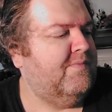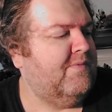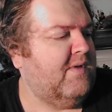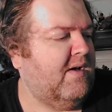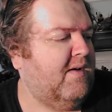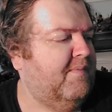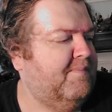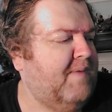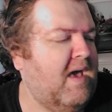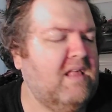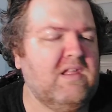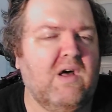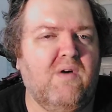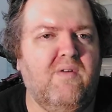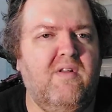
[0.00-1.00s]
the
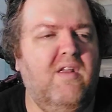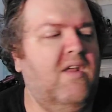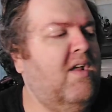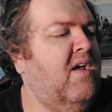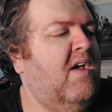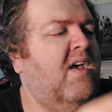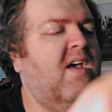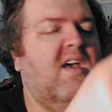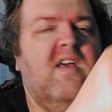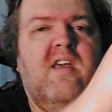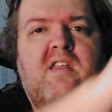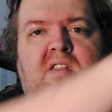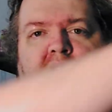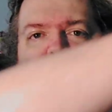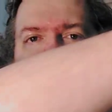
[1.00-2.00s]
payload,
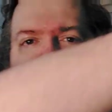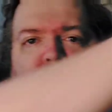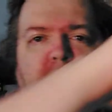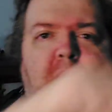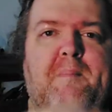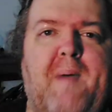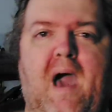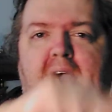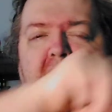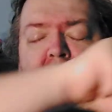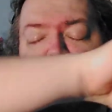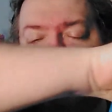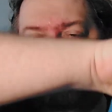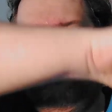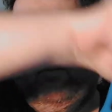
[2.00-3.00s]
and you pull it back
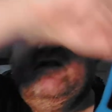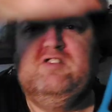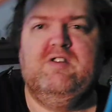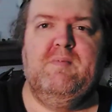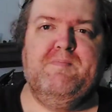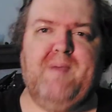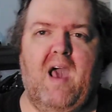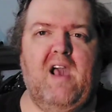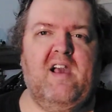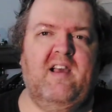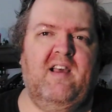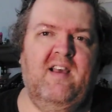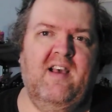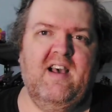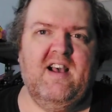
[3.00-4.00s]
and it would shoot back
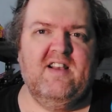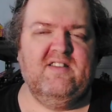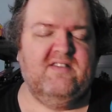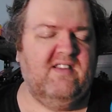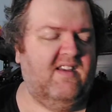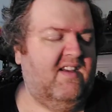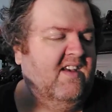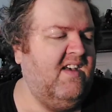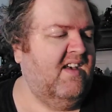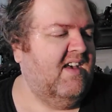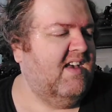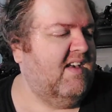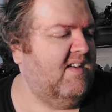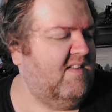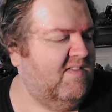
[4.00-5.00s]
at you.
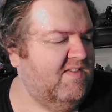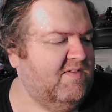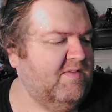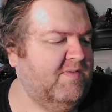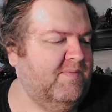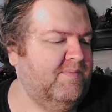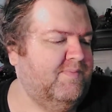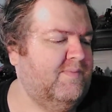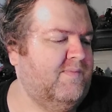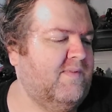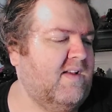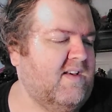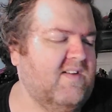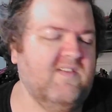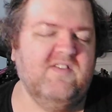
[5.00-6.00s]
It was
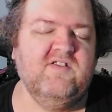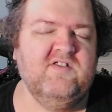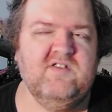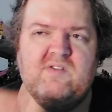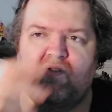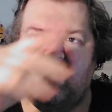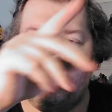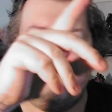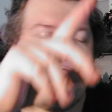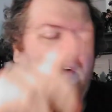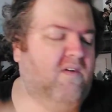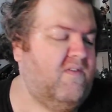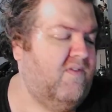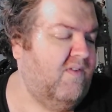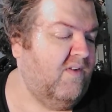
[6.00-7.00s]
like it was shooting
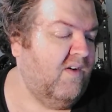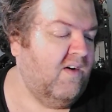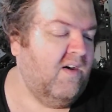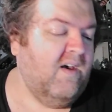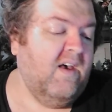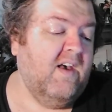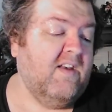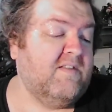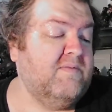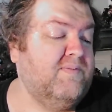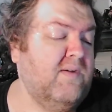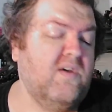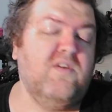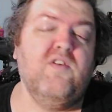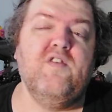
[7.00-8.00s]
off. It's a
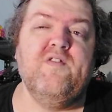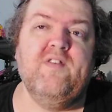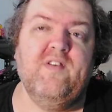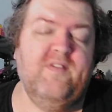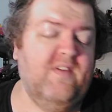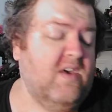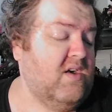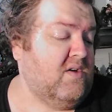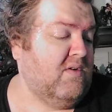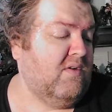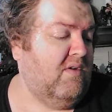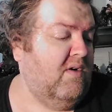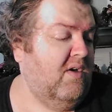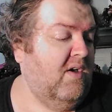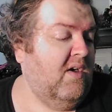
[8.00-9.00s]
pretty cool
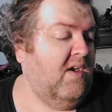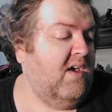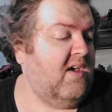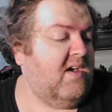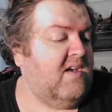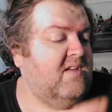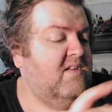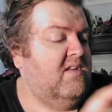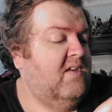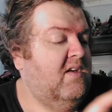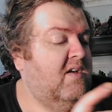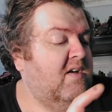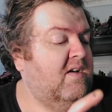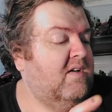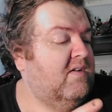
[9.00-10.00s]
vehicle. And
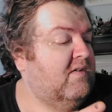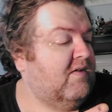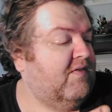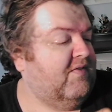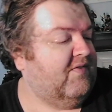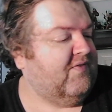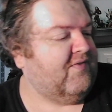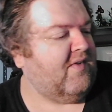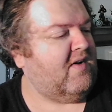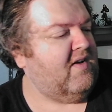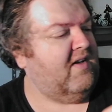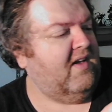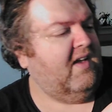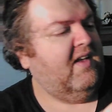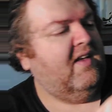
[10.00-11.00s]
the
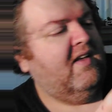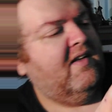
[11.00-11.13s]
front,